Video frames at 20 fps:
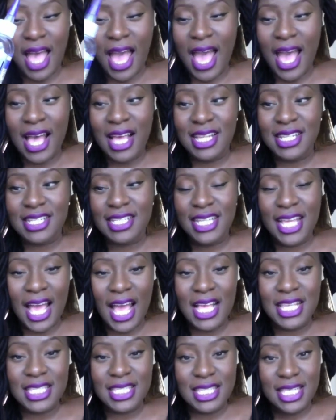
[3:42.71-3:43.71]
And
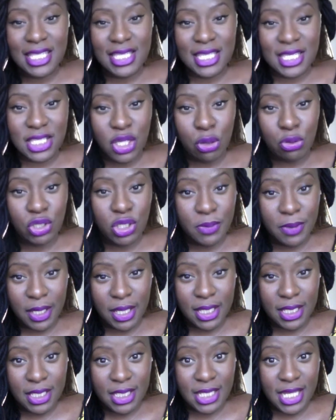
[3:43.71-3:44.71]
yes, this is going to
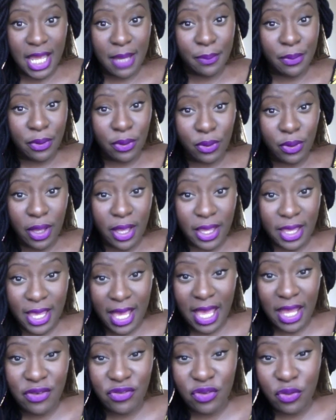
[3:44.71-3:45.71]
be a staple
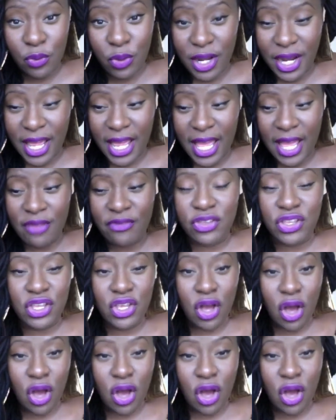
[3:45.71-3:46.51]
again for when I have